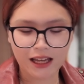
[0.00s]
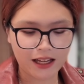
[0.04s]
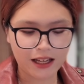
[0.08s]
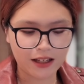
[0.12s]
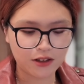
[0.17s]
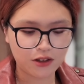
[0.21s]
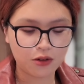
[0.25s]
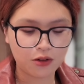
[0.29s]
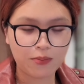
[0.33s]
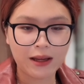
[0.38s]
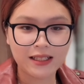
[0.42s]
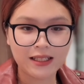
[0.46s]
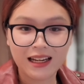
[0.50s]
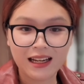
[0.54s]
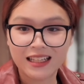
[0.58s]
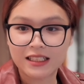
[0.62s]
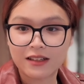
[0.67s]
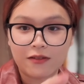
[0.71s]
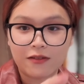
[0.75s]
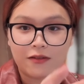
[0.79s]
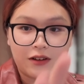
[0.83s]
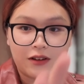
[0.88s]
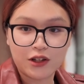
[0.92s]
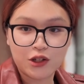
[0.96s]
And so basically it's
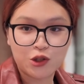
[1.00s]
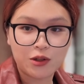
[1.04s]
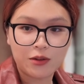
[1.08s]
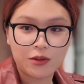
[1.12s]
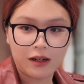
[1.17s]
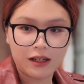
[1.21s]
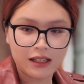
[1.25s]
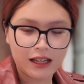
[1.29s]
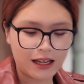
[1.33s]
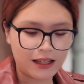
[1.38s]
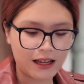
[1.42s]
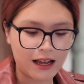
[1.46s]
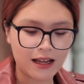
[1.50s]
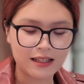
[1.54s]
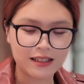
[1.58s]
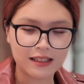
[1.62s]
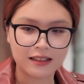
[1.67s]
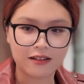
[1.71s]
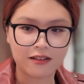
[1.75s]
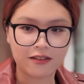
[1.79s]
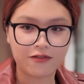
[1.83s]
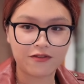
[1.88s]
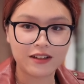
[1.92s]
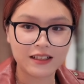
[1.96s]
a virtual one and there's
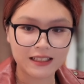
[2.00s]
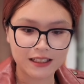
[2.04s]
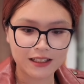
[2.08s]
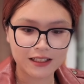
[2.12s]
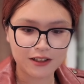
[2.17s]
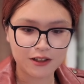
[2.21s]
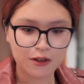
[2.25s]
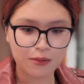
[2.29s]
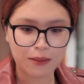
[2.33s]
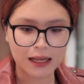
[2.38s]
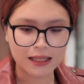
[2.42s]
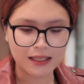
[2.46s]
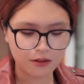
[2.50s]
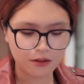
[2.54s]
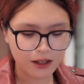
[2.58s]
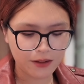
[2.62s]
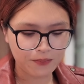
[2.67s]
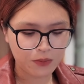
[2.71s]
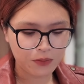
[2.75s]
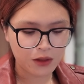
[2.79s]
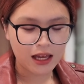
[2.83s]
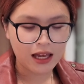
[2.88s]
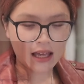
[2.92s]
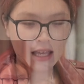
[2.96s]
a physical button
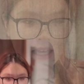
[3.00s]
one.